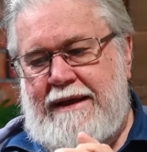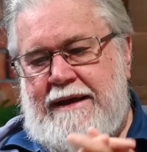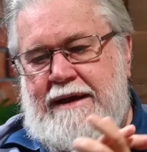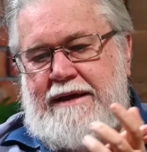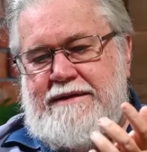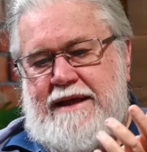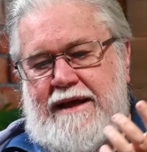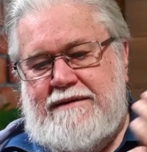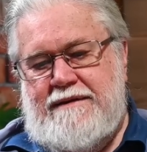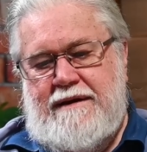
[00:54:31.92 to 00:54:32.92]
is
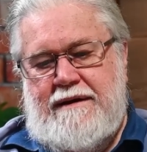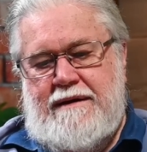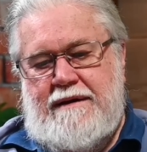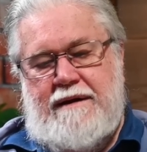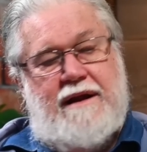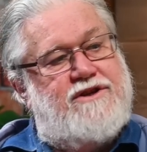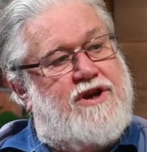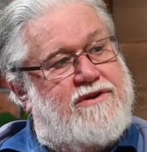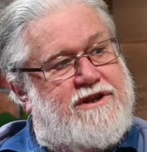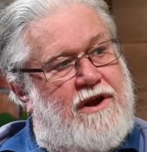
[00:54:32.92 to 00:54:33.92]
that now
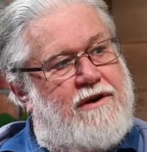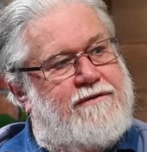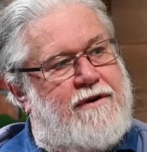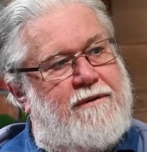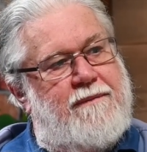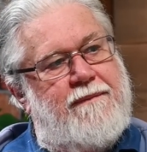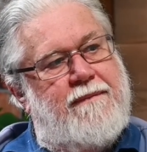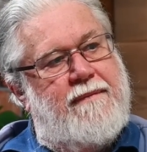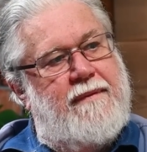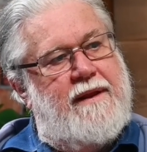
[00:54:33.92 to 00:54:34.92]
Joe Slovo,
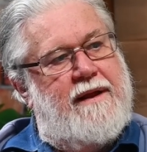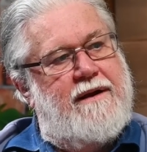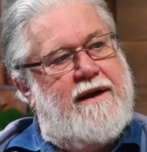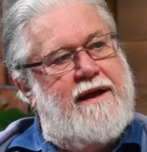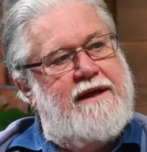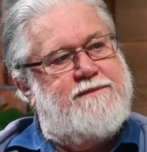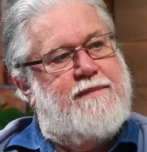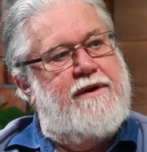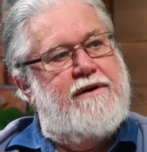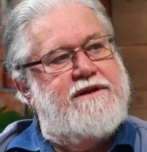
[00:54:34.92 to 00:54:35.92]
okay, his
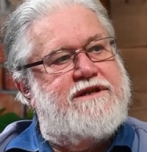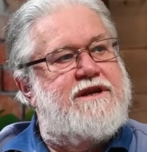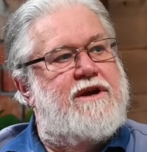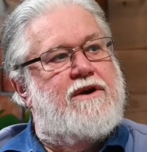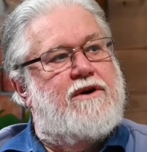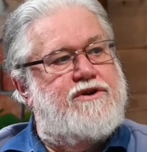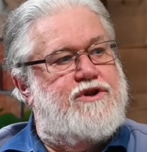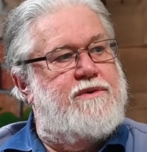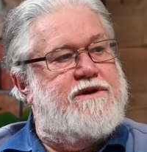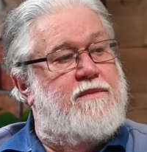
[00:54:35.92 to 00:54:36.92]
parents are
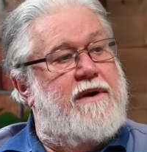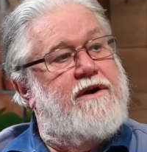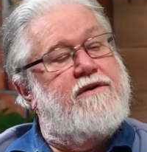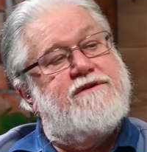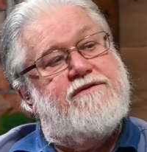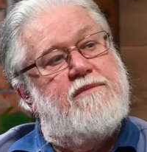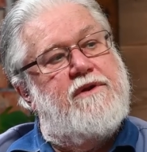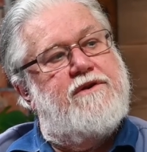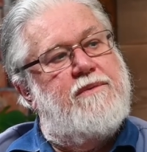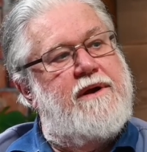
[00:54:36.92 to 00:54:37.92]
Jewish migrants from
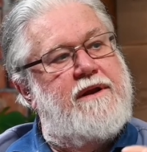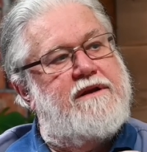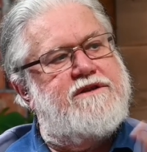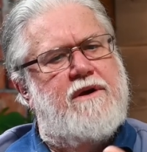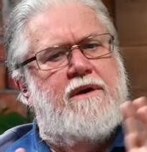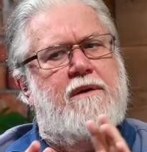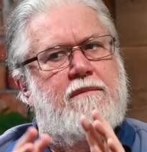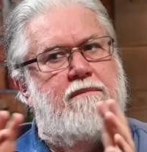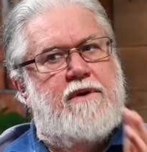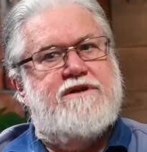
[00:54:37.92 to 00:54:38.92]
Lithuania. So
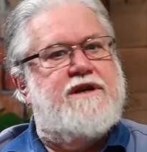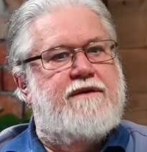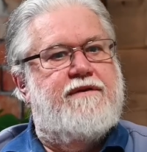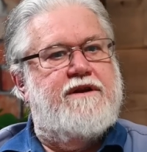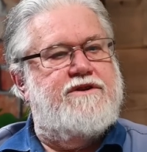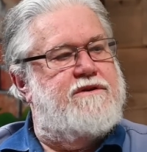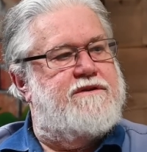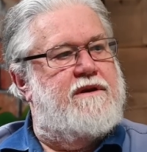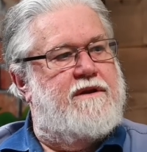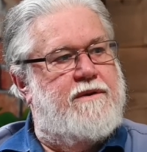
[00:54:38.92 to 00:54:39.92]
most South African Jews
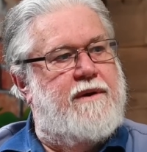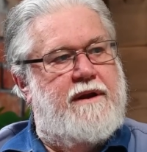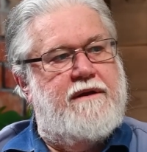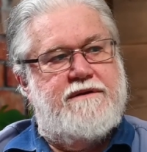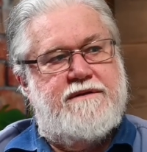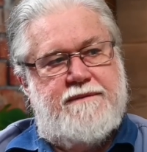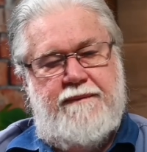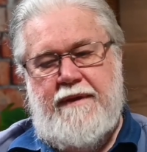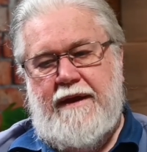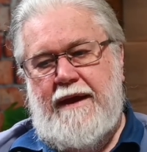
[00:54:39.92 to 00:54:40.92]
are Lithuanian.
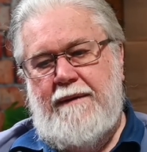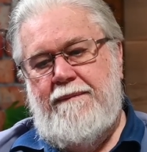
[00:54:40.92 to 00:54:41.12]
Okay.